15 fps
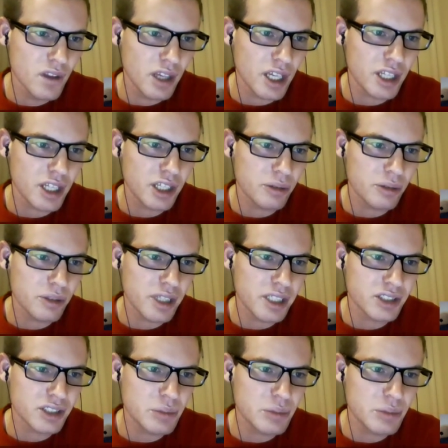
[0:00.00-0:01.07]
It
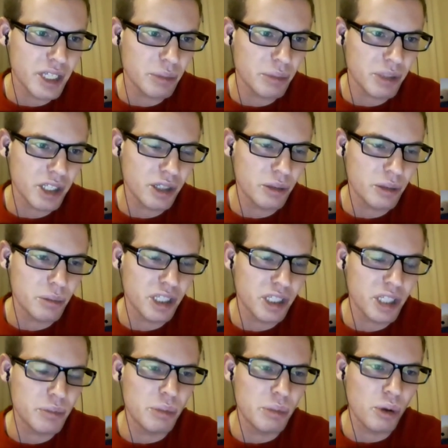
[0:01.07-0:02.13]
seems like it
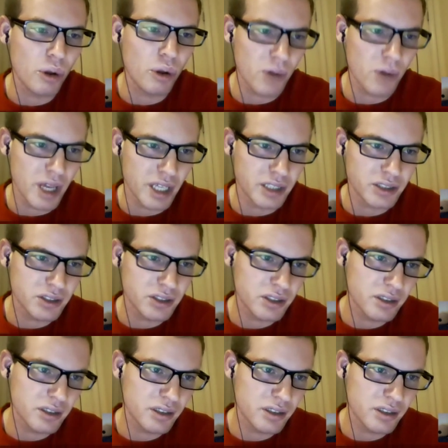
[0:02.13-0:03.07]
could be both ways.